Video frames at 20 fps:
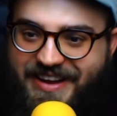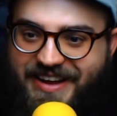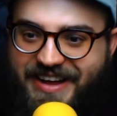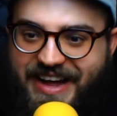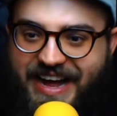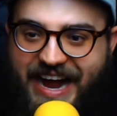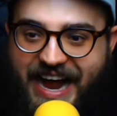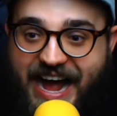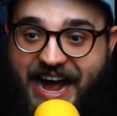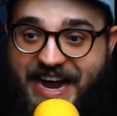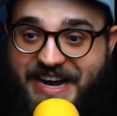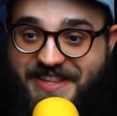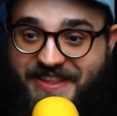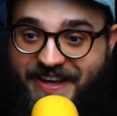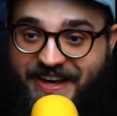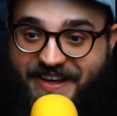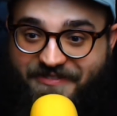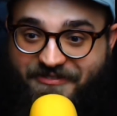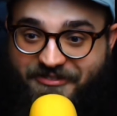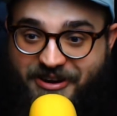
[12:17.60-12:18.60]
I
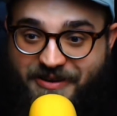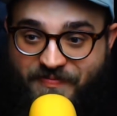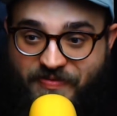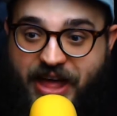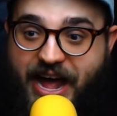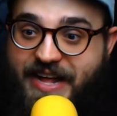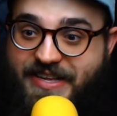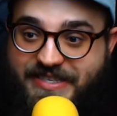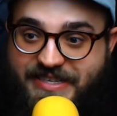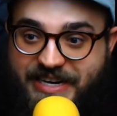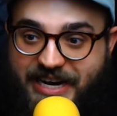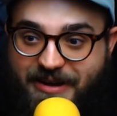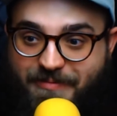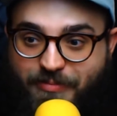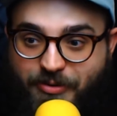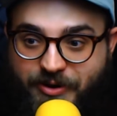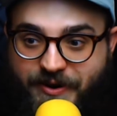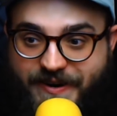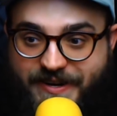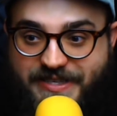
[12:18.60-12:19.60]
think from that
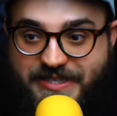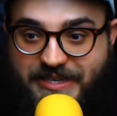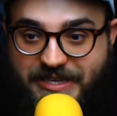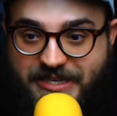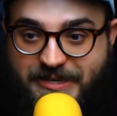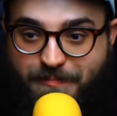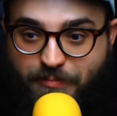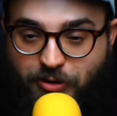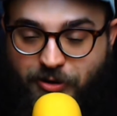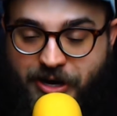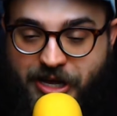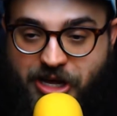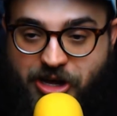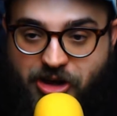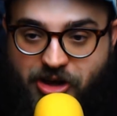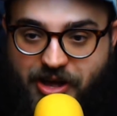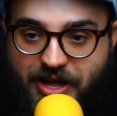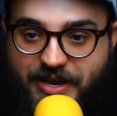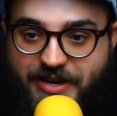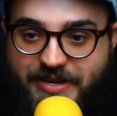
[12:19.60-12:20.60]
standpoint, it's pretty
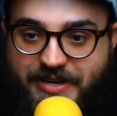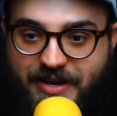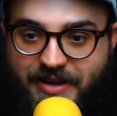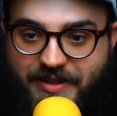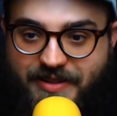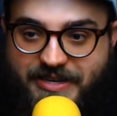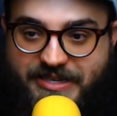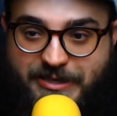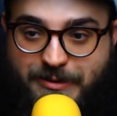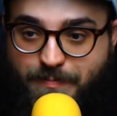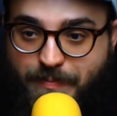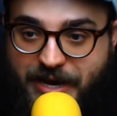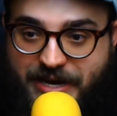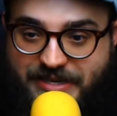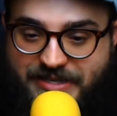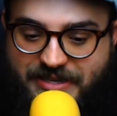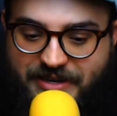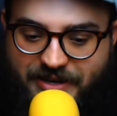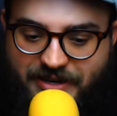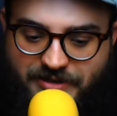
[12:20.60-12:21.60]
good. This is
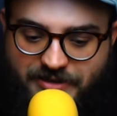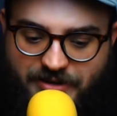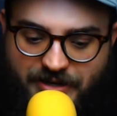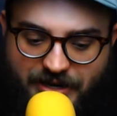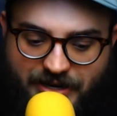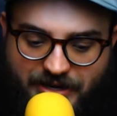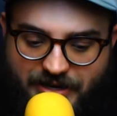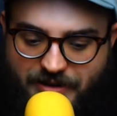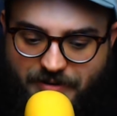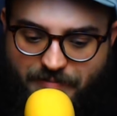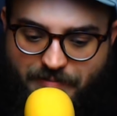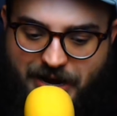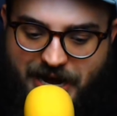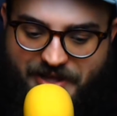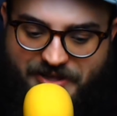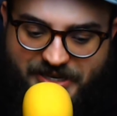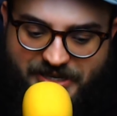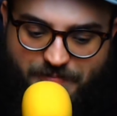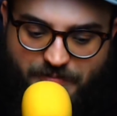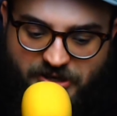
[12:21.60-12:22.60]
based on
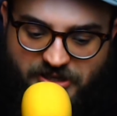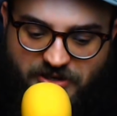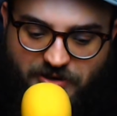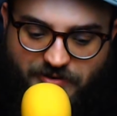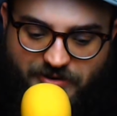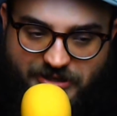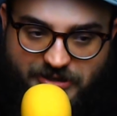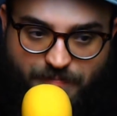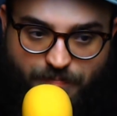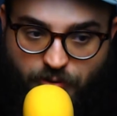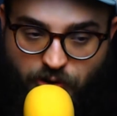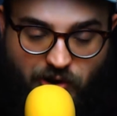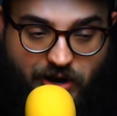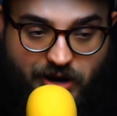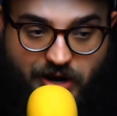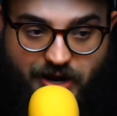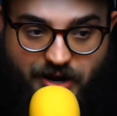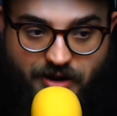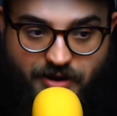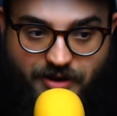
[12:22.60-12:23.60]
Mathis Mazzuel's
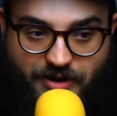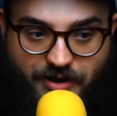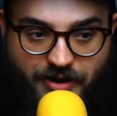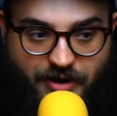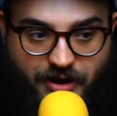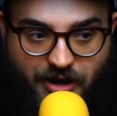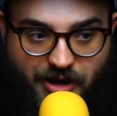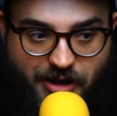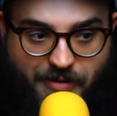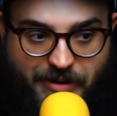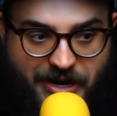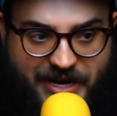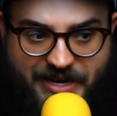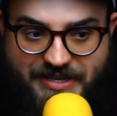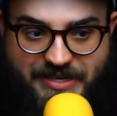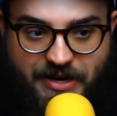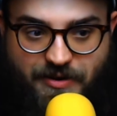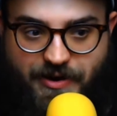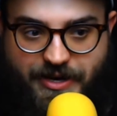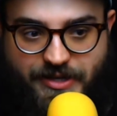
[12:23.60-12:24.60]
book. I guess
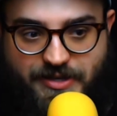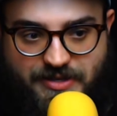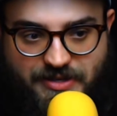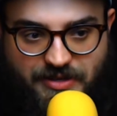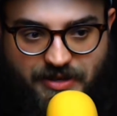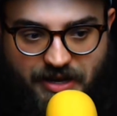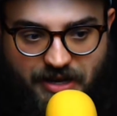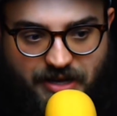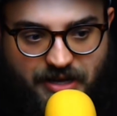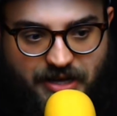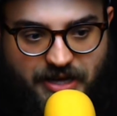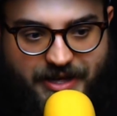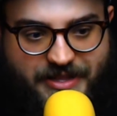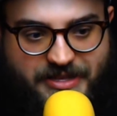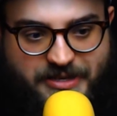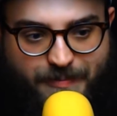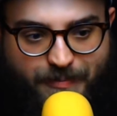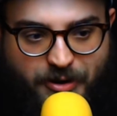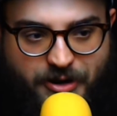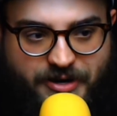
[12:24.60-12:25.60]
he writes like
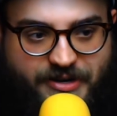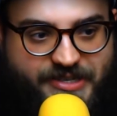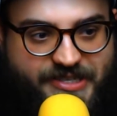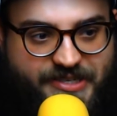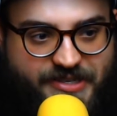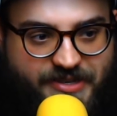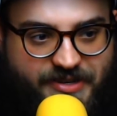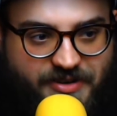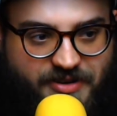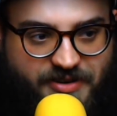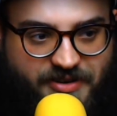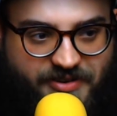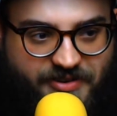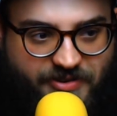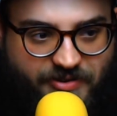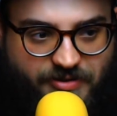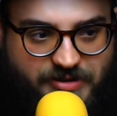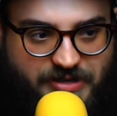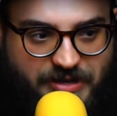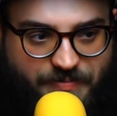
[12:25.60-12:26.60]
kids books
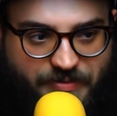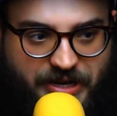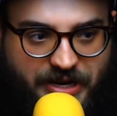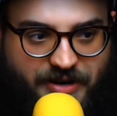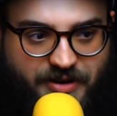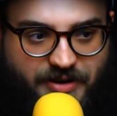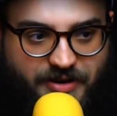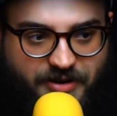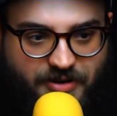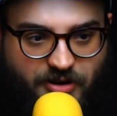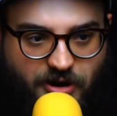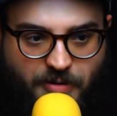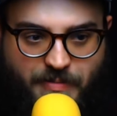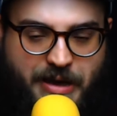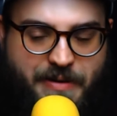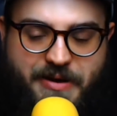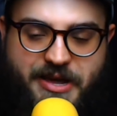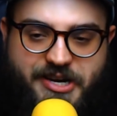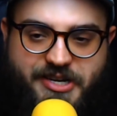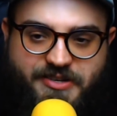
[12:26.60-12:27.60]
or something. Or
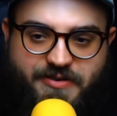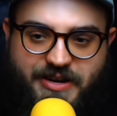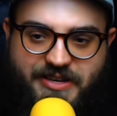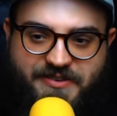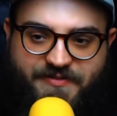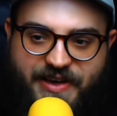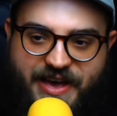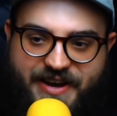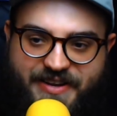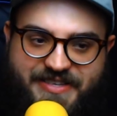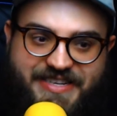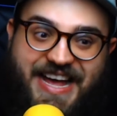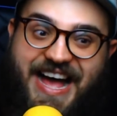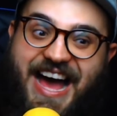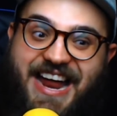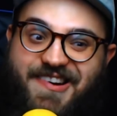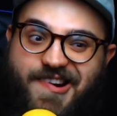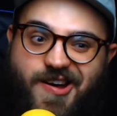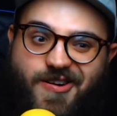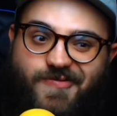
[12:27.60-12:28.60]
maybe he just writes fantasy. I
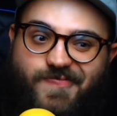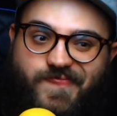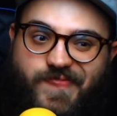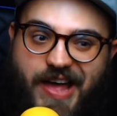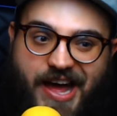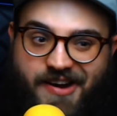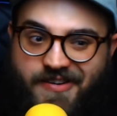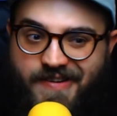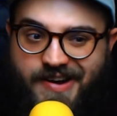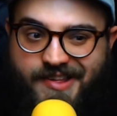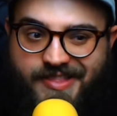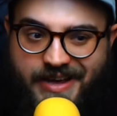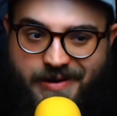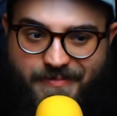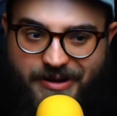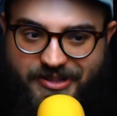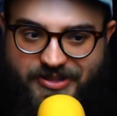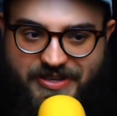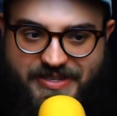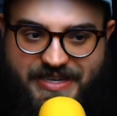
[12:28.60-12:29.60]
don't know. I don't know anything
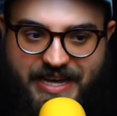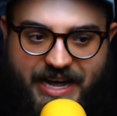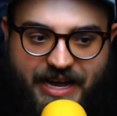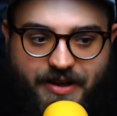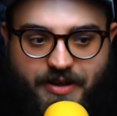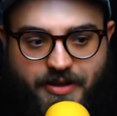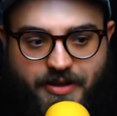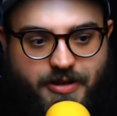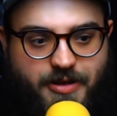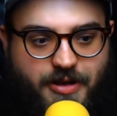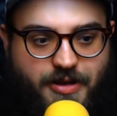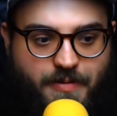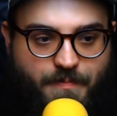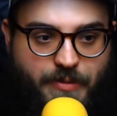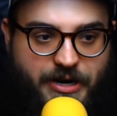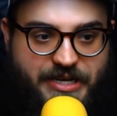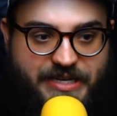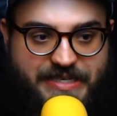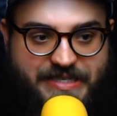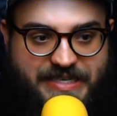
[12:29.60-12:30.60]
about this guy. But
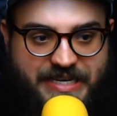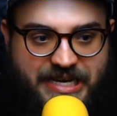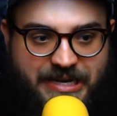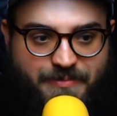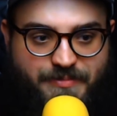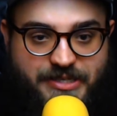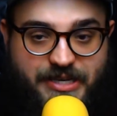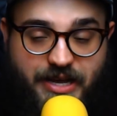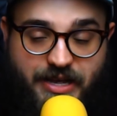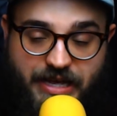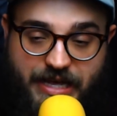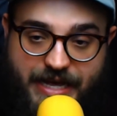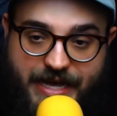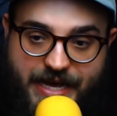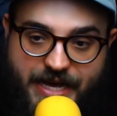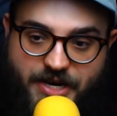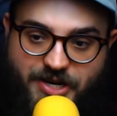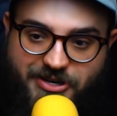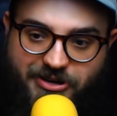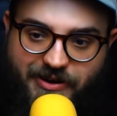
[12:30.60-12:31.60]
he seems
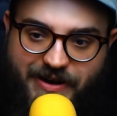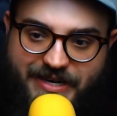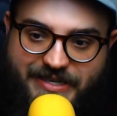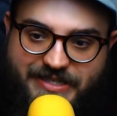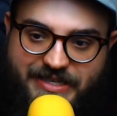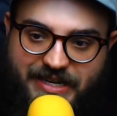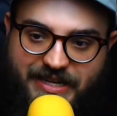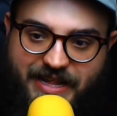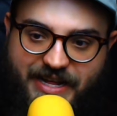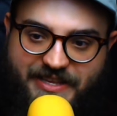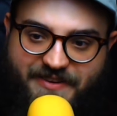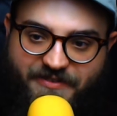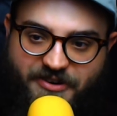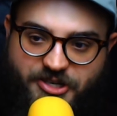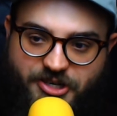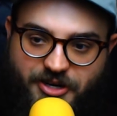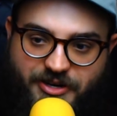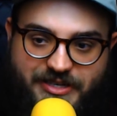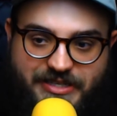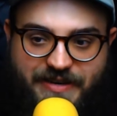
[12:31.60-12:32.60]
interesting, that's for
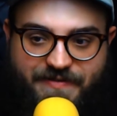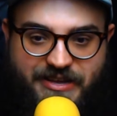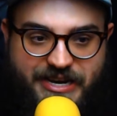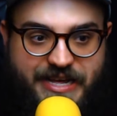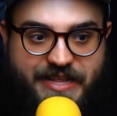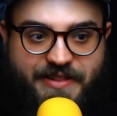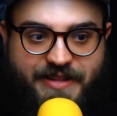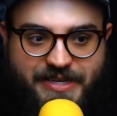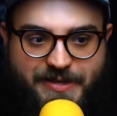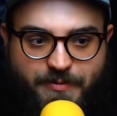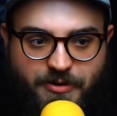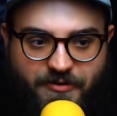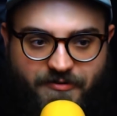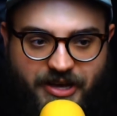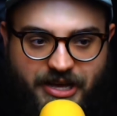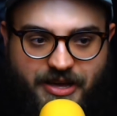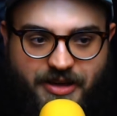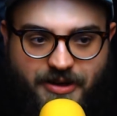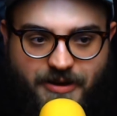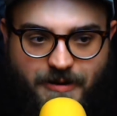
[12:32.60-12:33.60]
sure. He's even in this
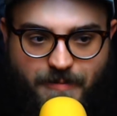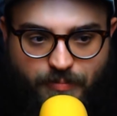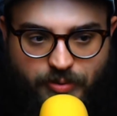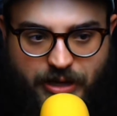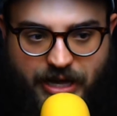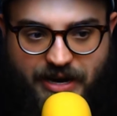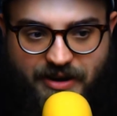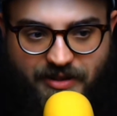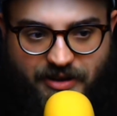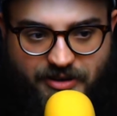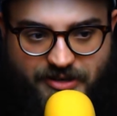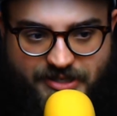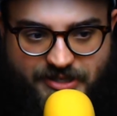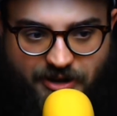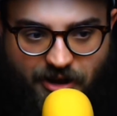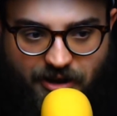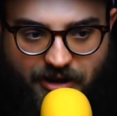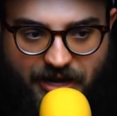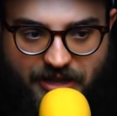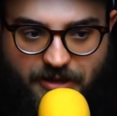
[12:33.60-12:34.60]
movie playing a little
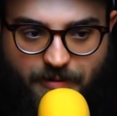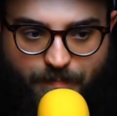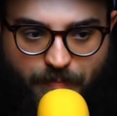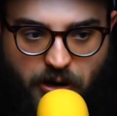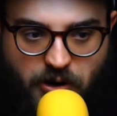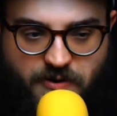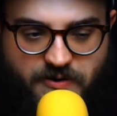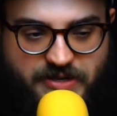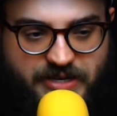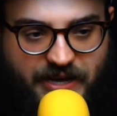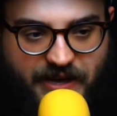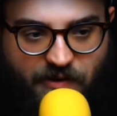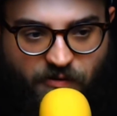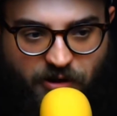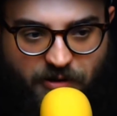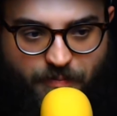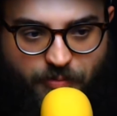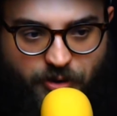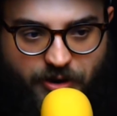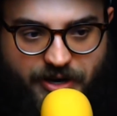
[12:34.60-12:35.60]
song at the boat at
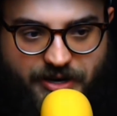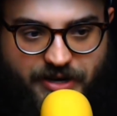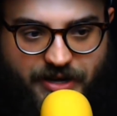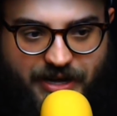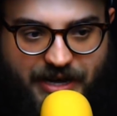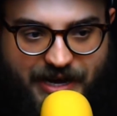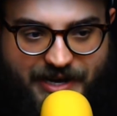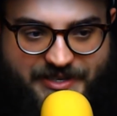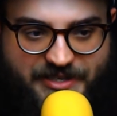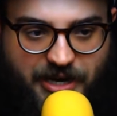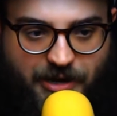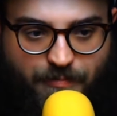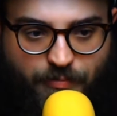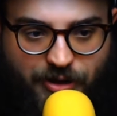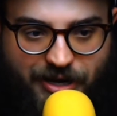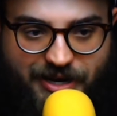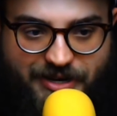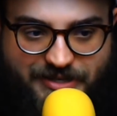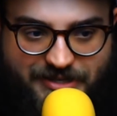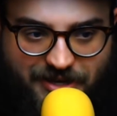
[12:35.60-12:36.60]
one point. I saw him
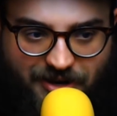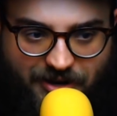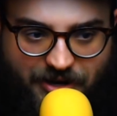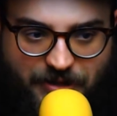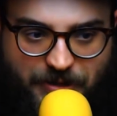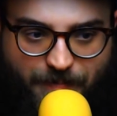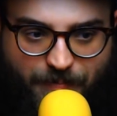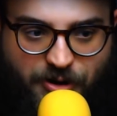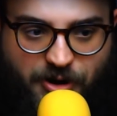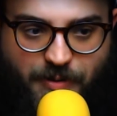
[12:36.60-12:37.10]
playing a song at the boat.